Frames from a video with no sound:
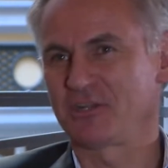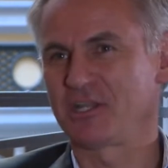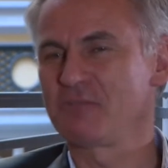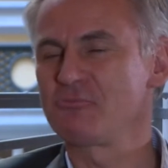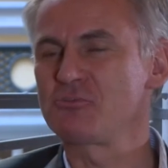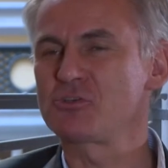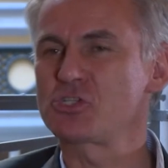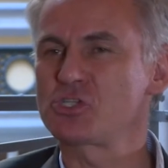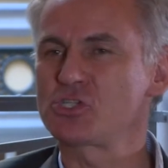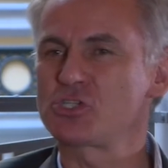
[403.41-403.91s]
It
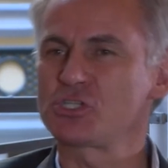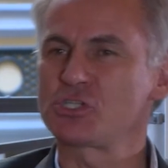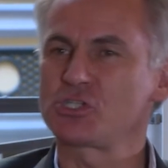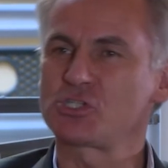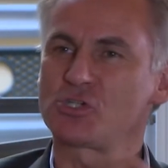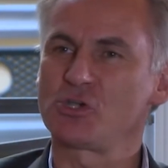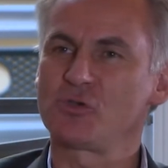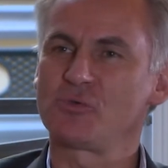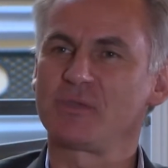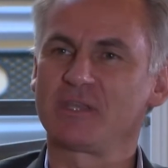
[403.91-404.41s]
was just
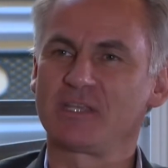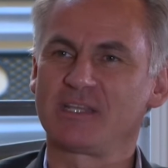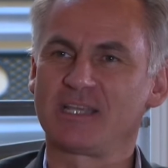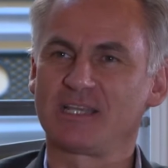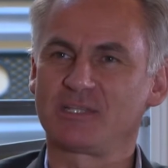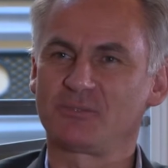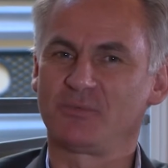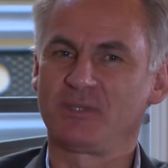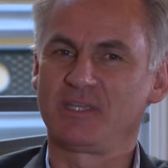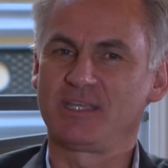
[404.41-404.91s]
showing
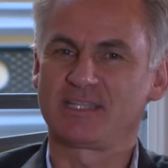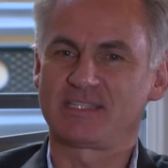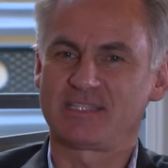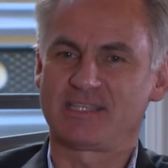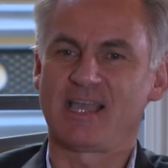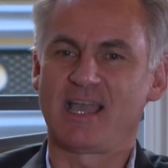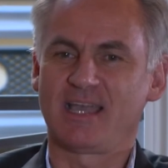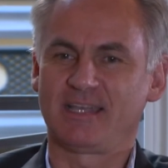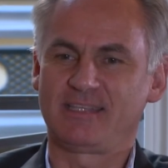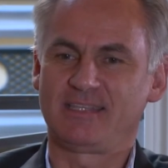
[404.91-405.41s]
that we as
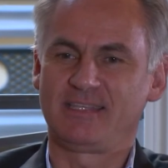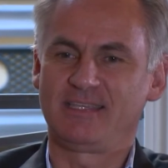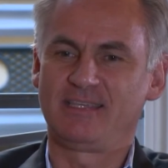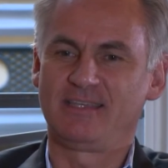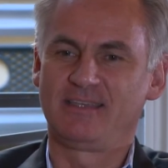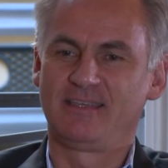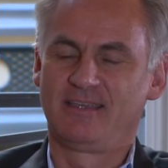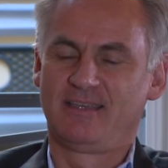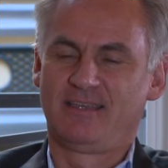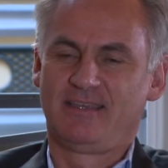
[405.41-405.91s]
the
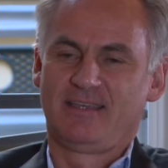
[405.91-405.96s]
IT